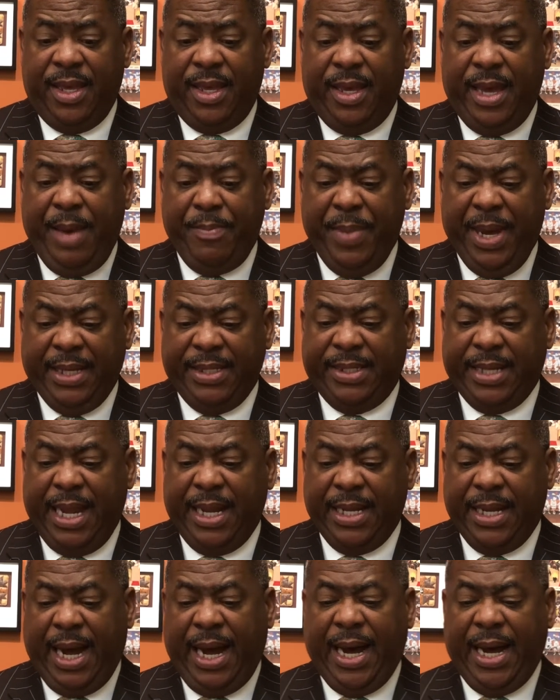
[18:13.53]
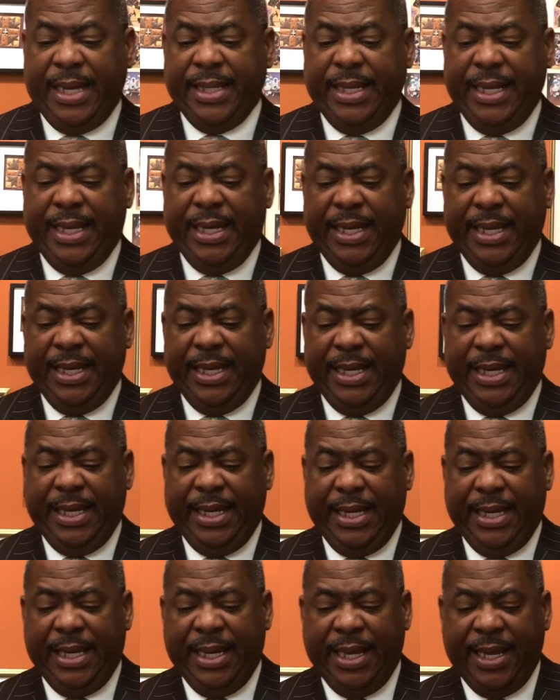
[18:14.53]
It means that God
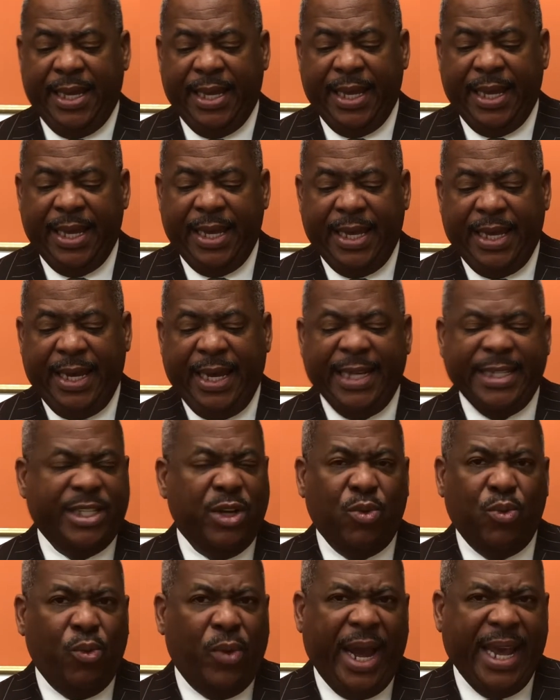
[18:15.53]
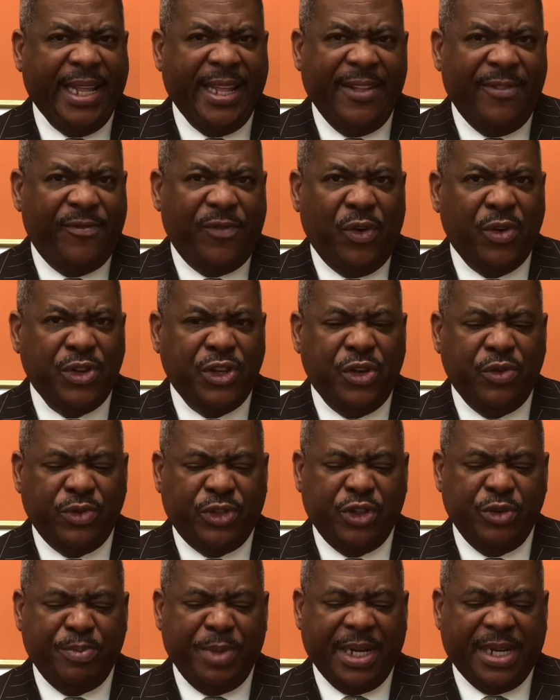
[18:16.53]
isn't waiting for you
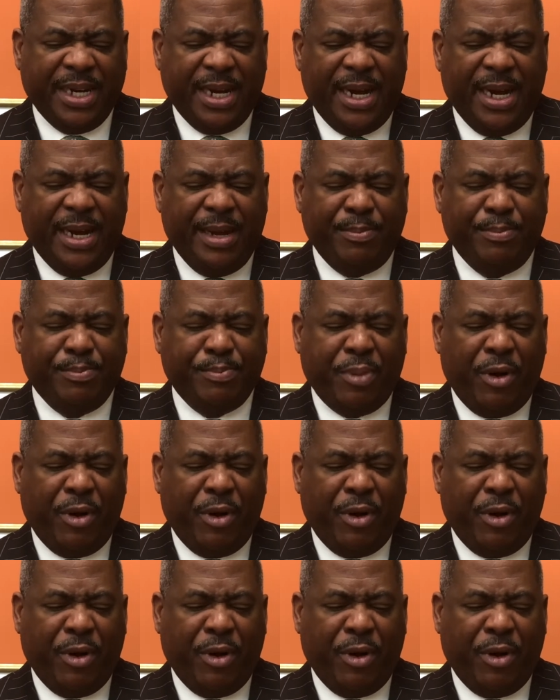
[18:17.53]
to become